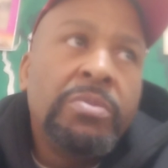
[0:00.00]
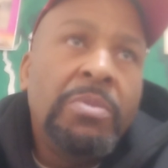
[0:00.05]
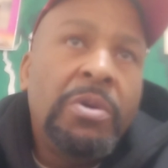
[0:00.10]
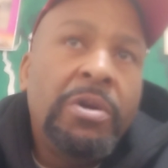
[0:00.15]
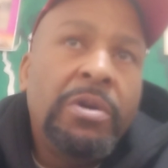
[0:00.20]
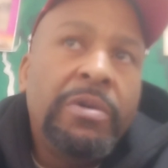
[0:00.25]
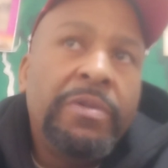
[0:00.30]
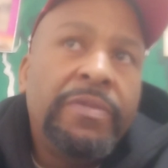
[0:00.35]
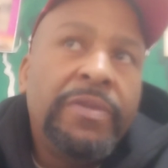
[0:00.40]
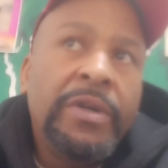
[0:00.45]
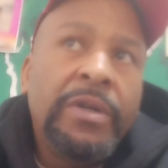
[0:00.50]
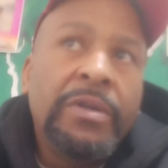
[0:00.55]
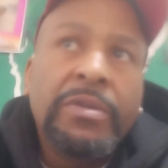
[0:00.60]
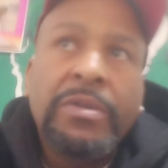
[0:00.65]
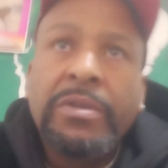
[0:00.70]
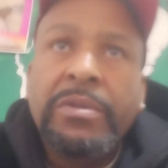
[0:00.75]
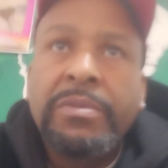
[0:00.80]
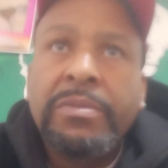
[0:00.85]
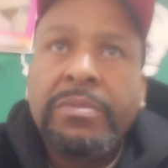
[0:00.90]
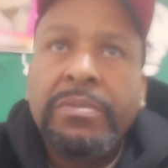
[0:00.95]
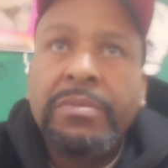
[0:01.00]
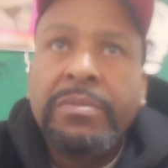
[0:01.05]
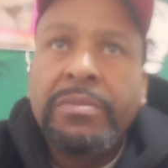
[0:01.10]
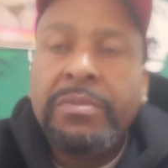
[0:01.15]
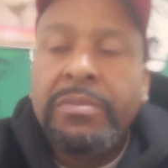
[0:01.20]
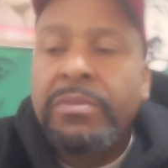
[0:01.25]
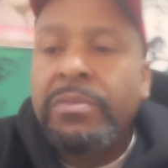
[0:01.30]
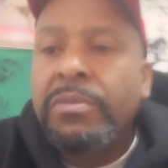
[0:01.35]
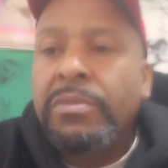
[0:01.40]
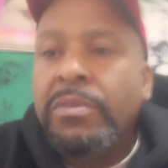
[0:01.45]
small, folks.
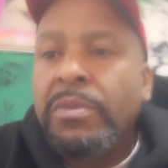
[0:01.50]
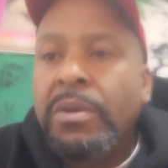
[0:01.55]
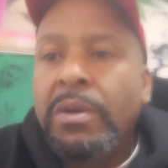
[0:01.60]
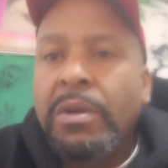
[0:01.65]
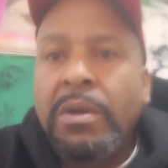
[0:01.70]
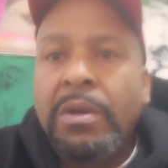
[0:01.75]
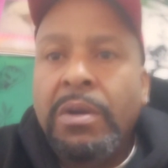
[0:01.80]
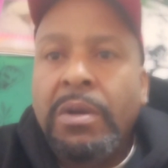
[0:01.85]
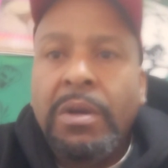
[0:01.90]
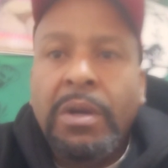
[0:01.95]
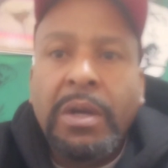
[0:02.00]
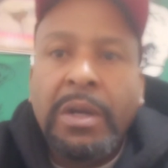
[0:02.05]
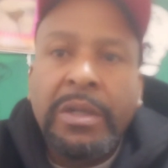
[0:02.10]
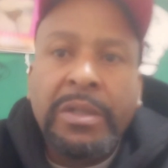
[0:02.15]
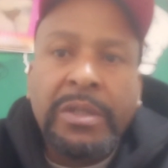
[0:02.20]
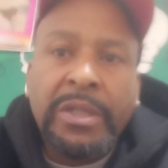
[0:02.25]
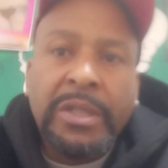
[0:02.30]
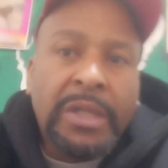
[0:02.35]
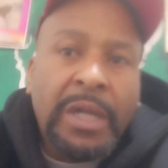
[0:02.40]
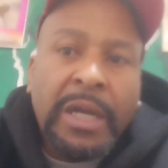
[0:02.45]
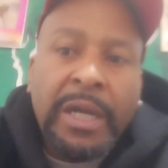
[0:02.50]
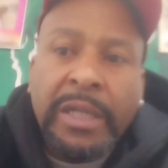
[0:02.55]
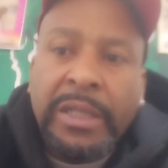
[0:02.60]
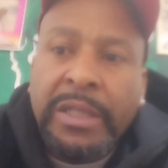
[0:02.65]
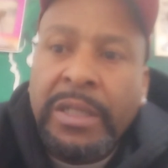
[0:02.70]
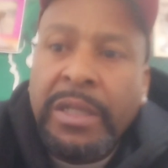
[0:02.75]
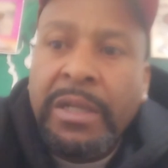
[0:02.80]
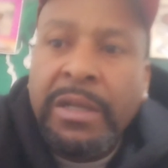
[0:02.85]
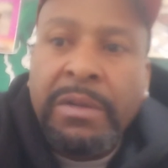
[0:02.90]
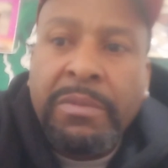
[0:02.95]
And just like I
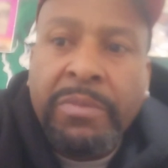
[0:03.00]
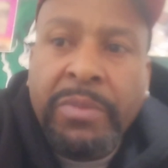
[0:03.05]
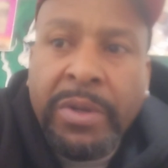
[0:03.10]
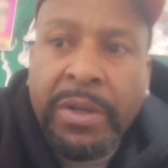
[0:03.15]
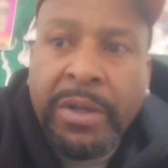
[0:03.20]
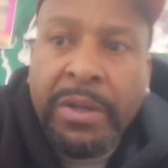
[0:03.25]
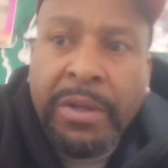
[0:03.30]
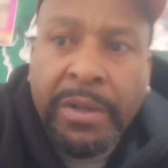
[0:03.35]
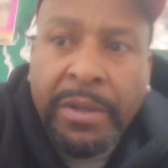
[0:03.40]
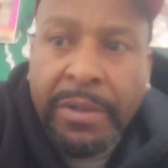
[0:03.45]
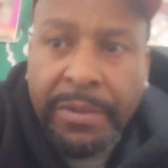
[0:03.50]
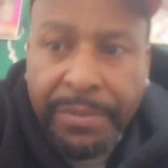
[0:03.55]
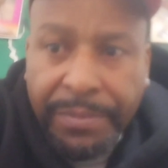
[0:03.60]
said, bruh,